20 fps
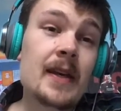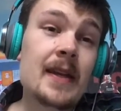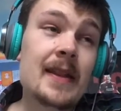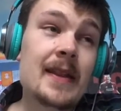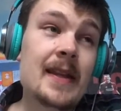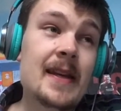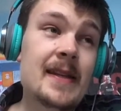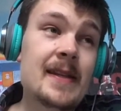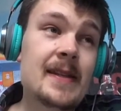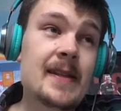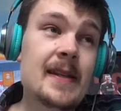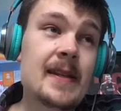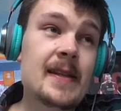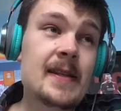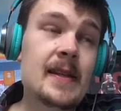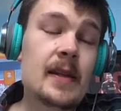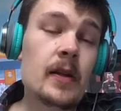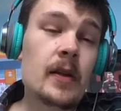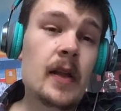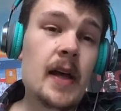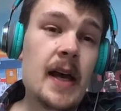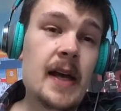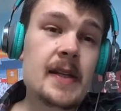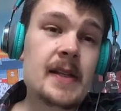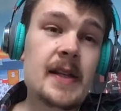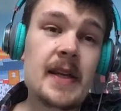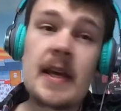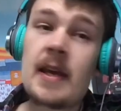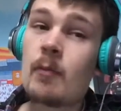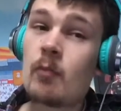this is the
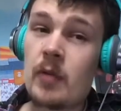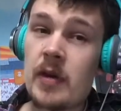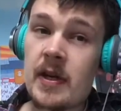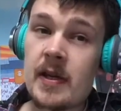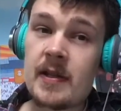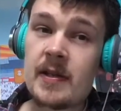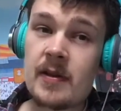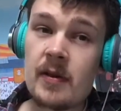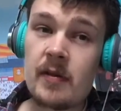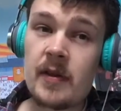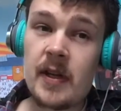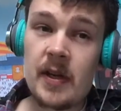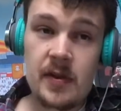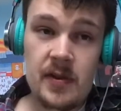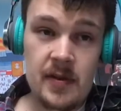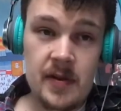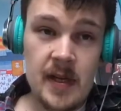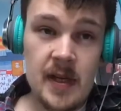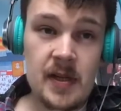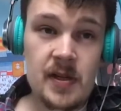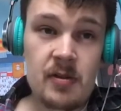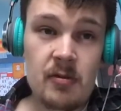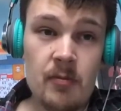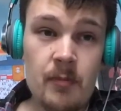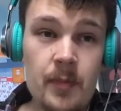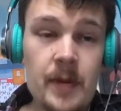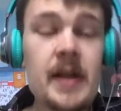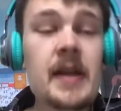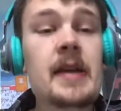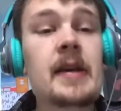last game week until the international
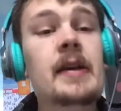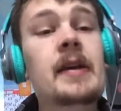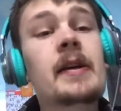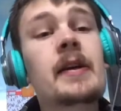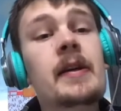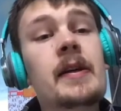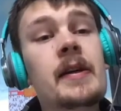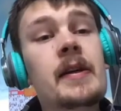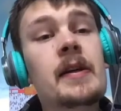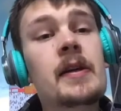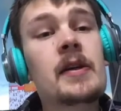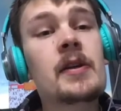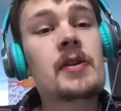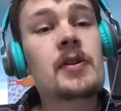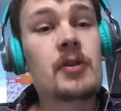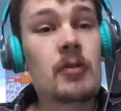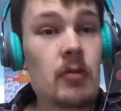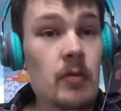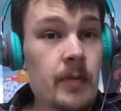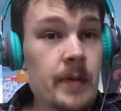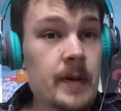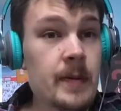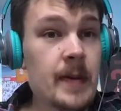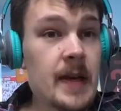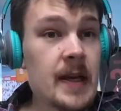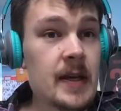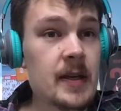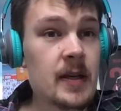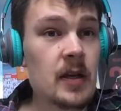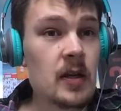break. So we'll be
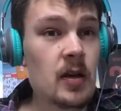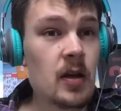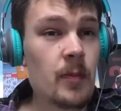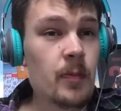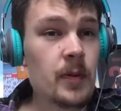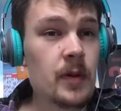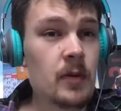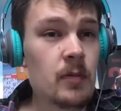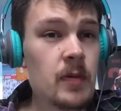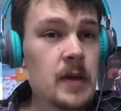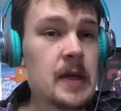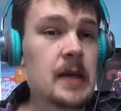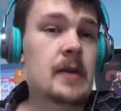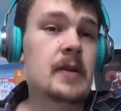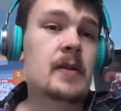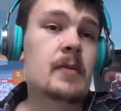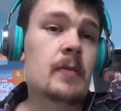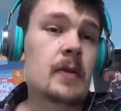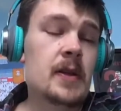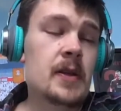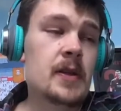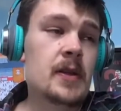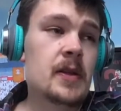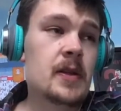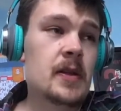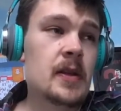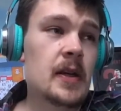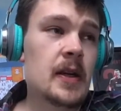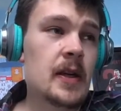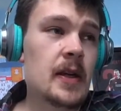back in a couple of weeks,
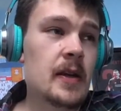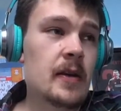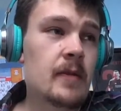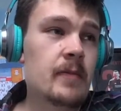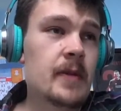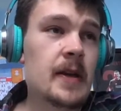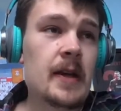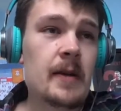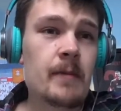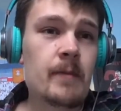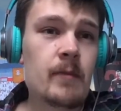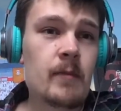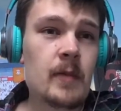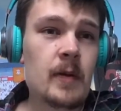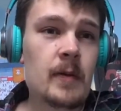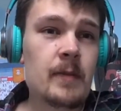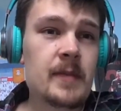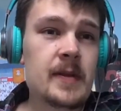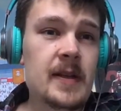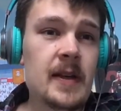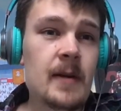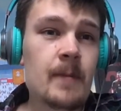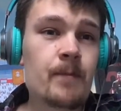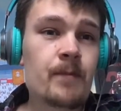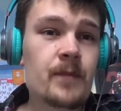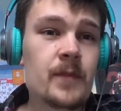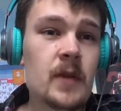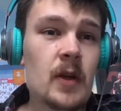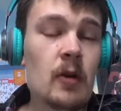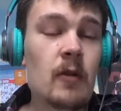obviously
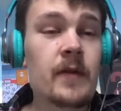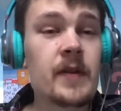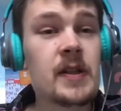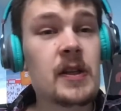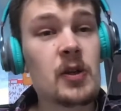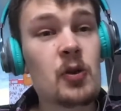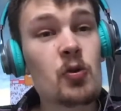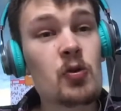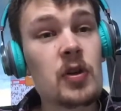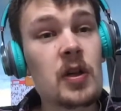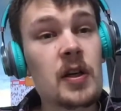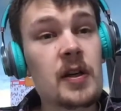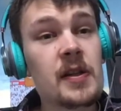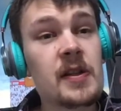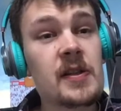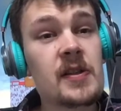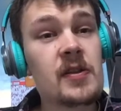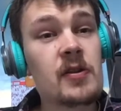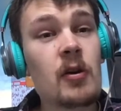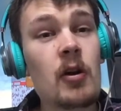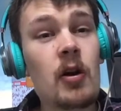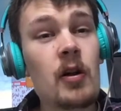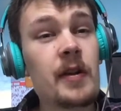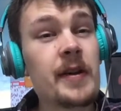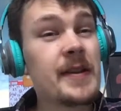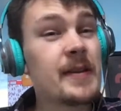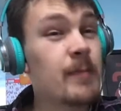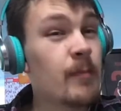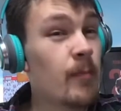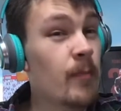good luck to
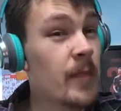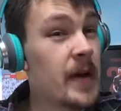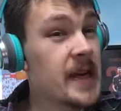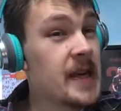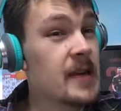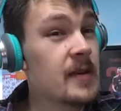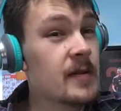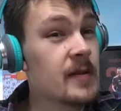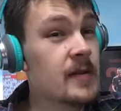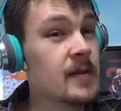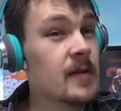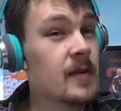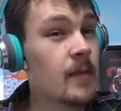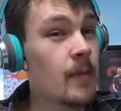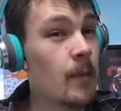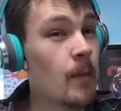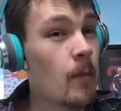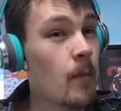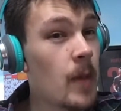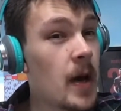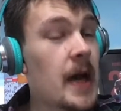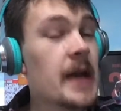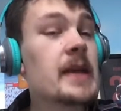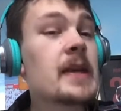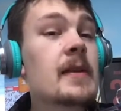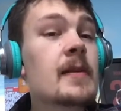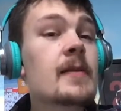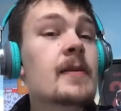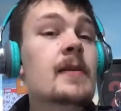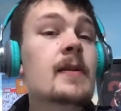Scotland. Might
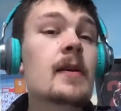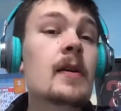release